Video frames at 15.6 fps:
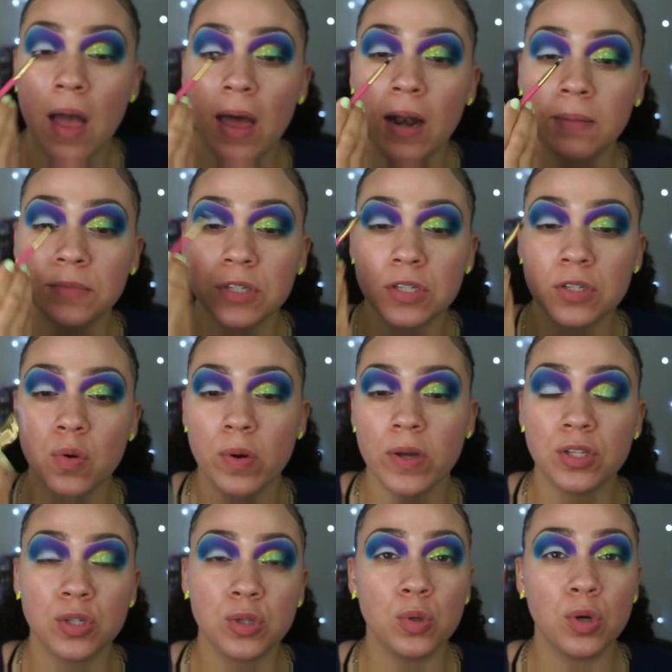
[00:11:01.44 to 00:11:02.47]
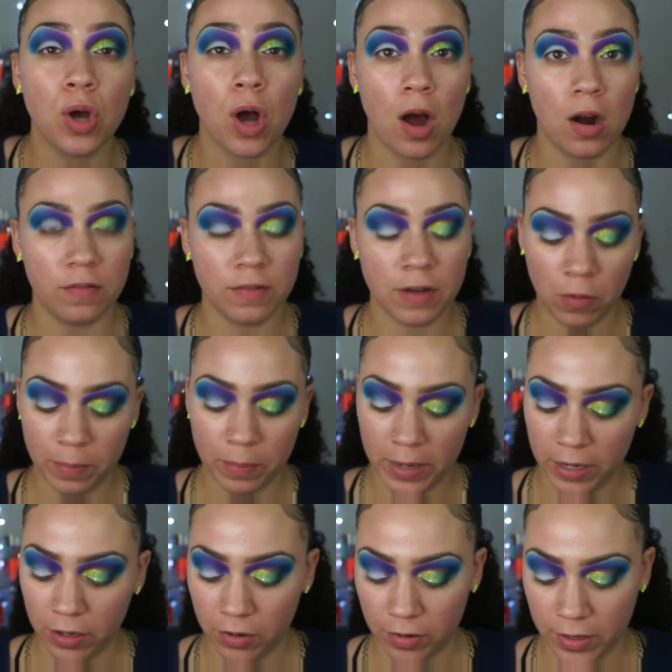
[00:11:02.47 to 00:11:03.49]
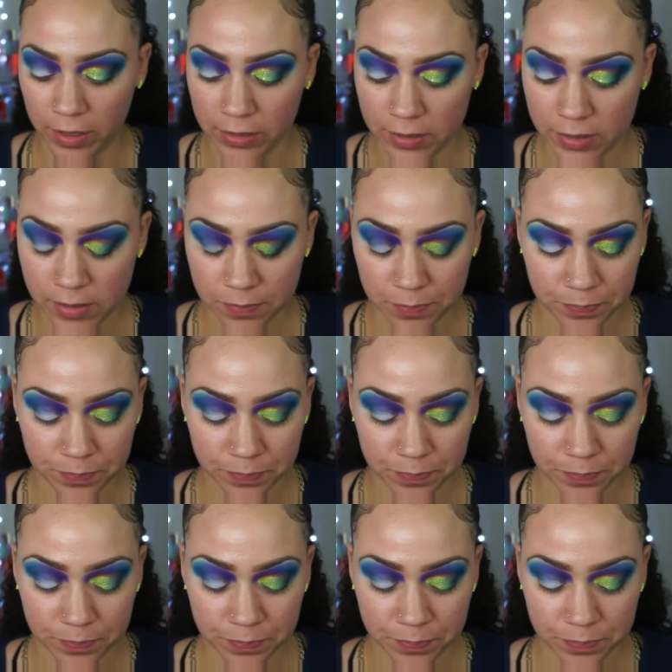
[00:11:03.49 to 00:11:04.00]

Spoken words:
and I'm just going to carve out my crease.